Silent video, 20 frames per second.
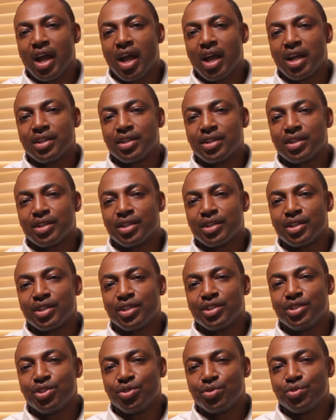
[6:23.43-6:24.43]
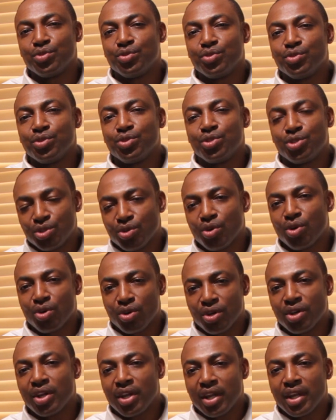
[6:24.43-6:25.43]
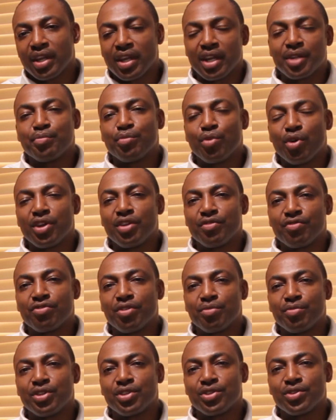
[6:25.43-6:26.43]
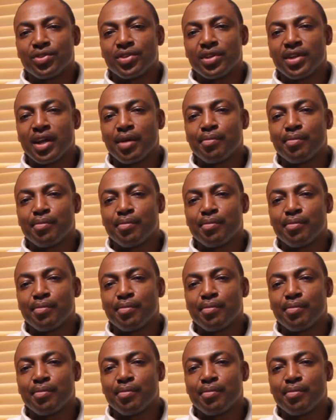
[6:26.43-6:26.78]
and you should get more information